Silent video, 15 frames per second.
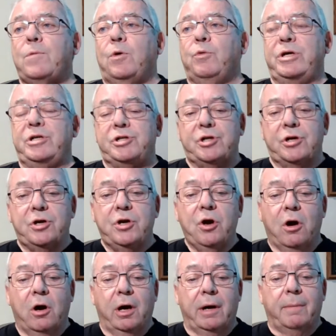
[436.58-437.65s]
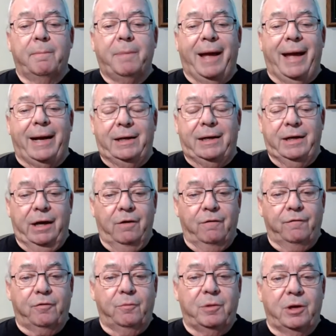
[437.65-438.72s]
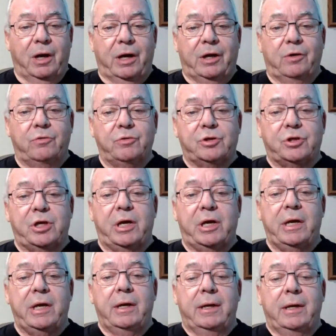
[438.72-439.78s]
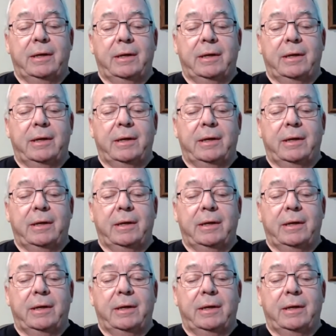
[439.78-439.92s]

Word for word: we should not back down from the IOC.